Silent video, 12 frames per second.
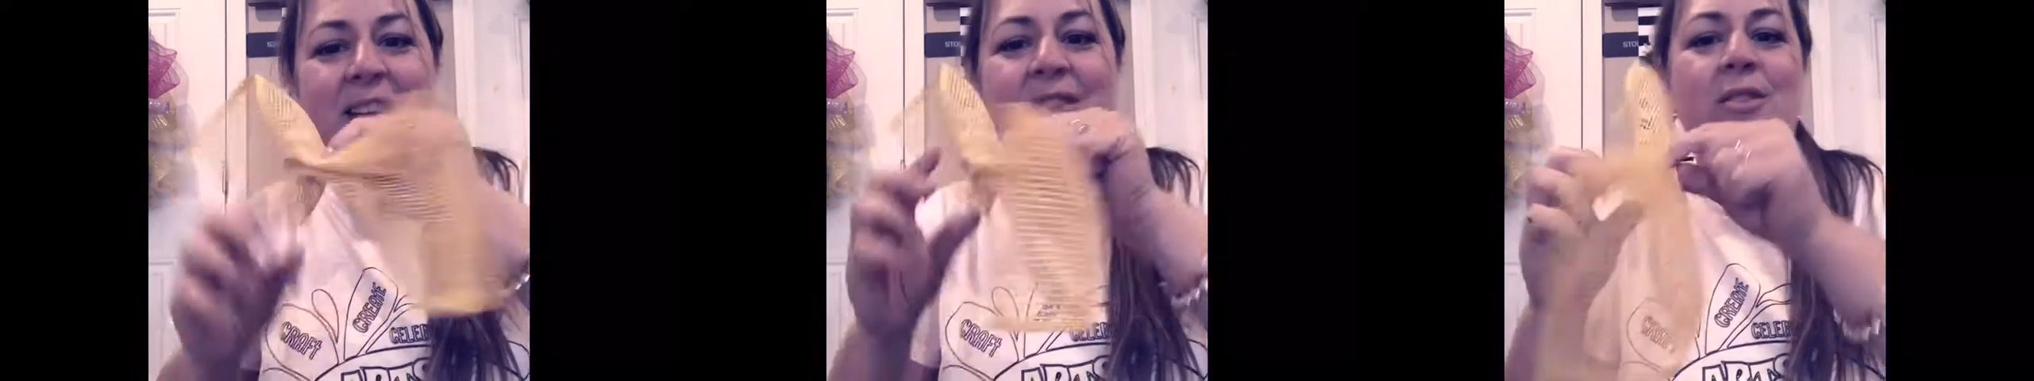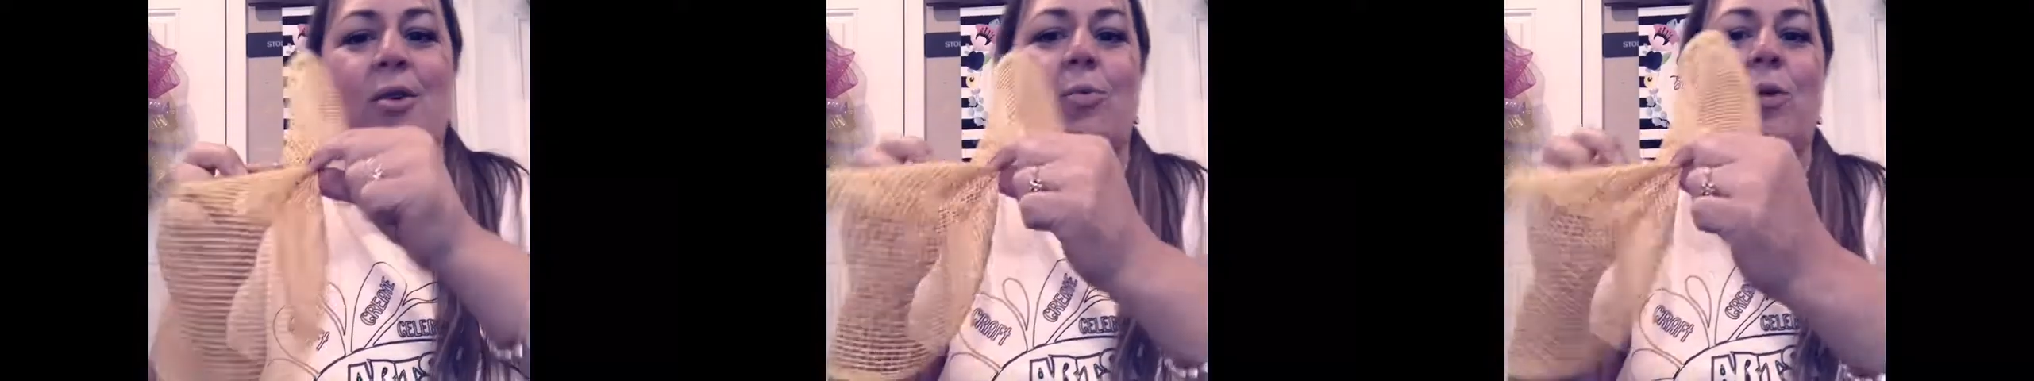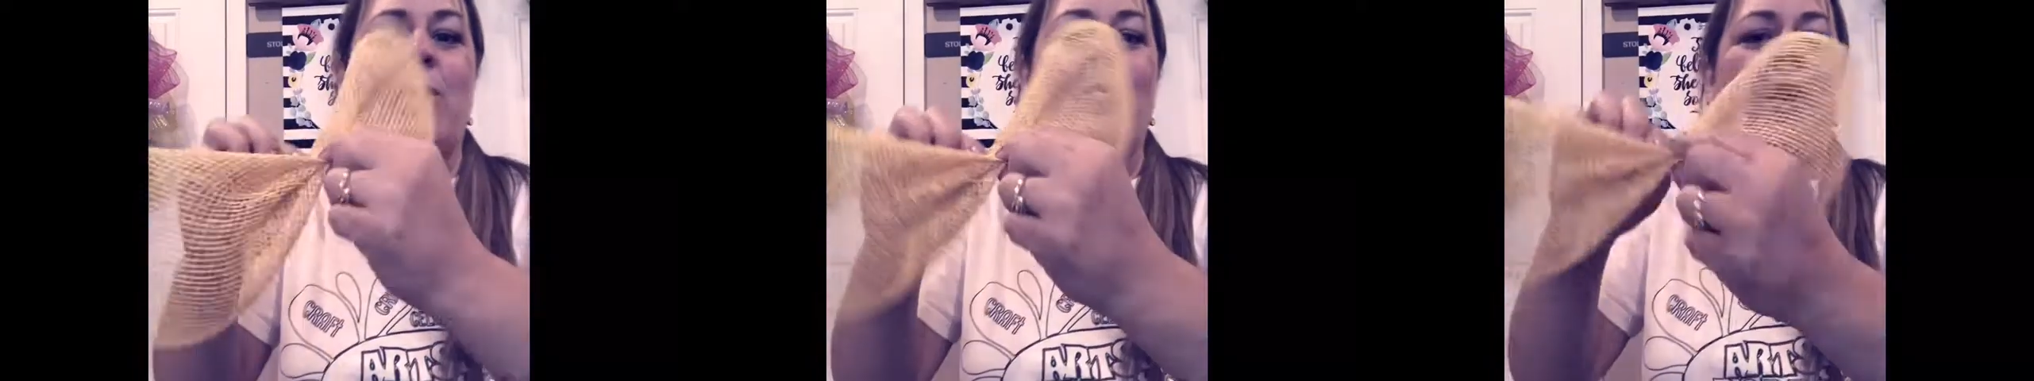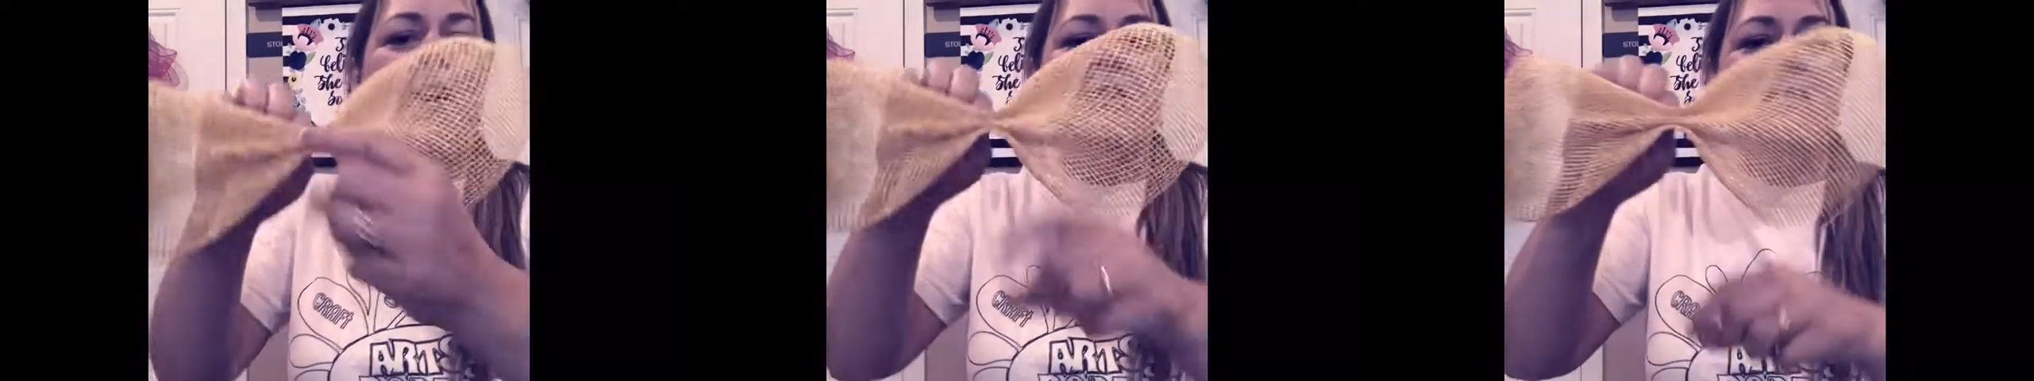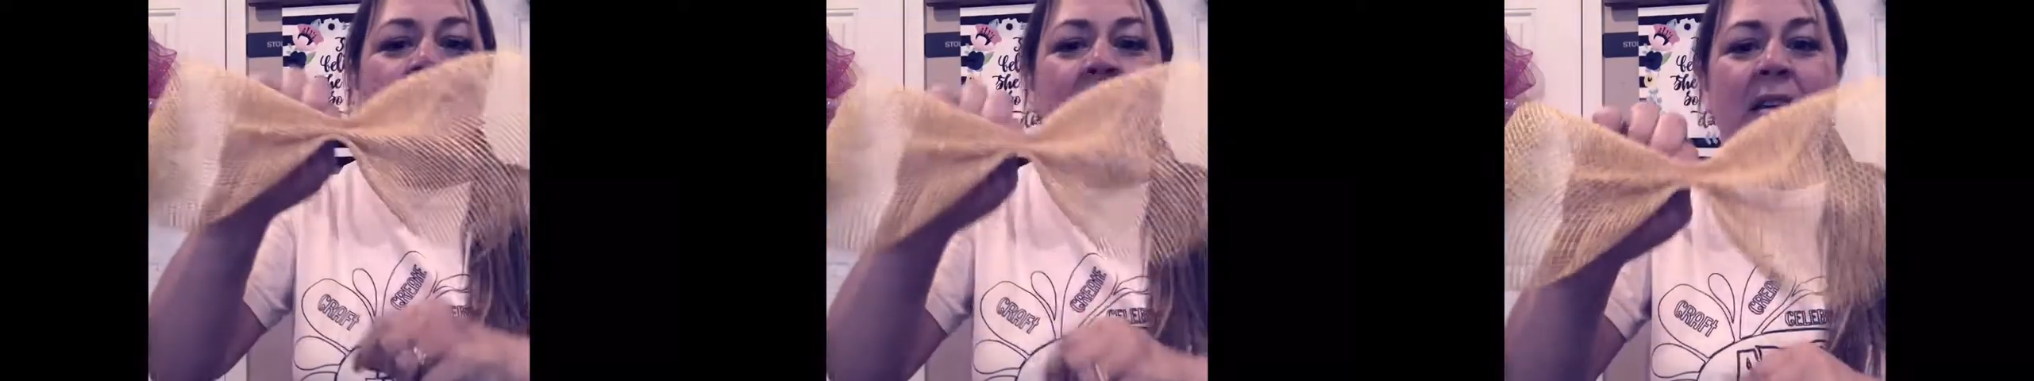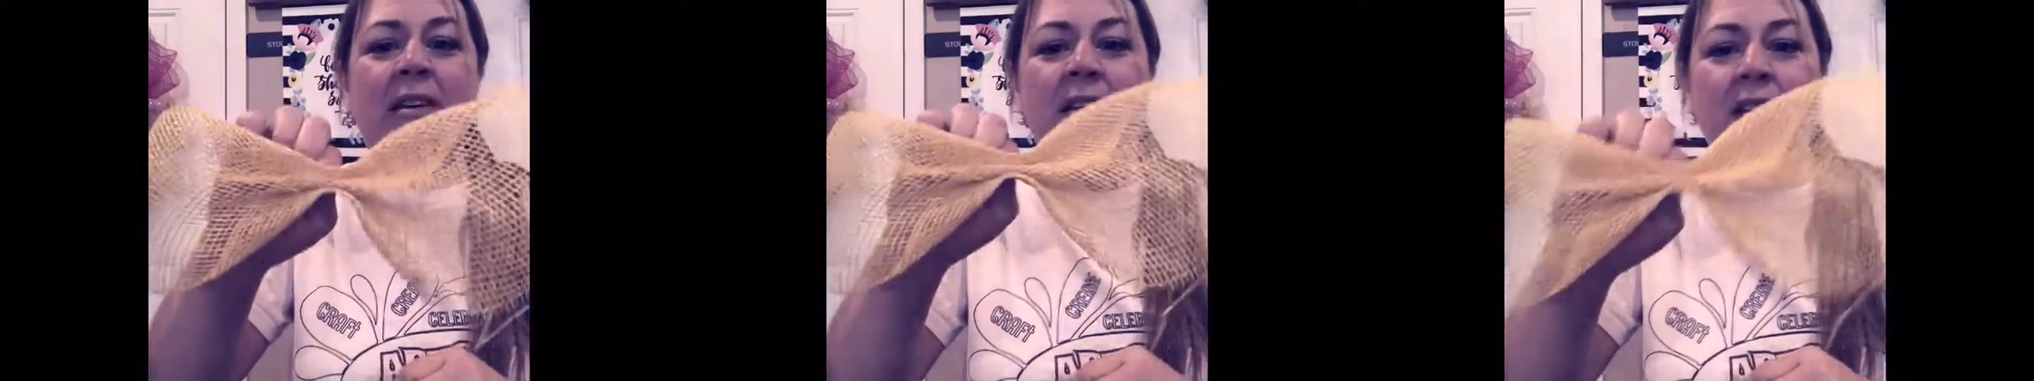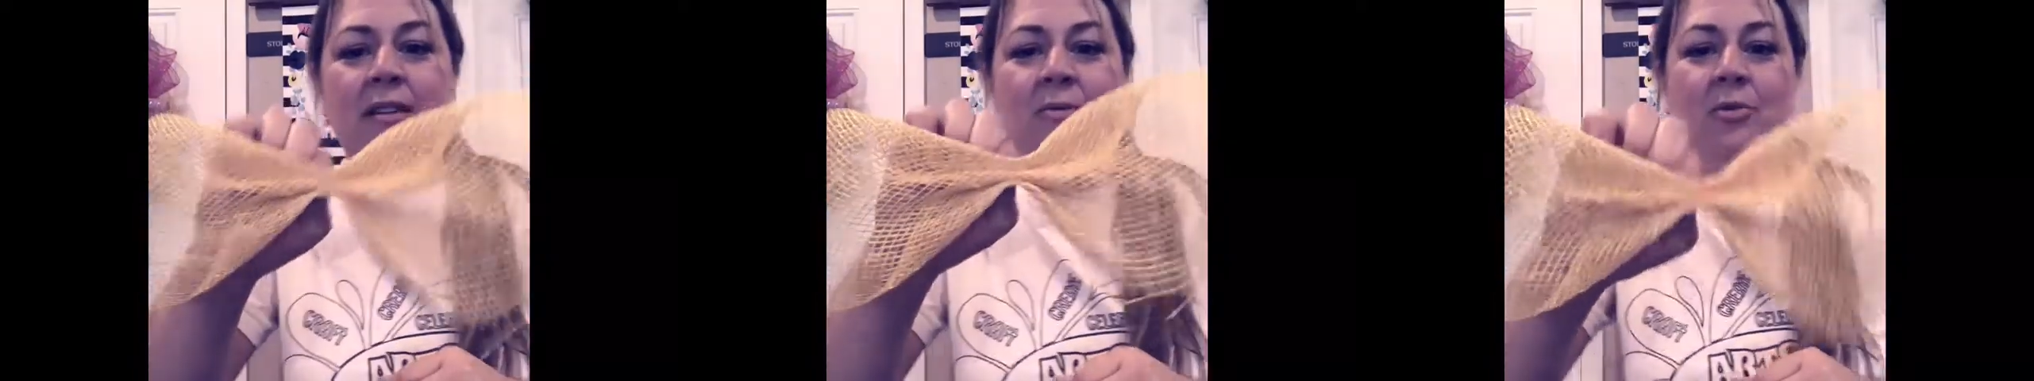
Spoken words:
So we want to be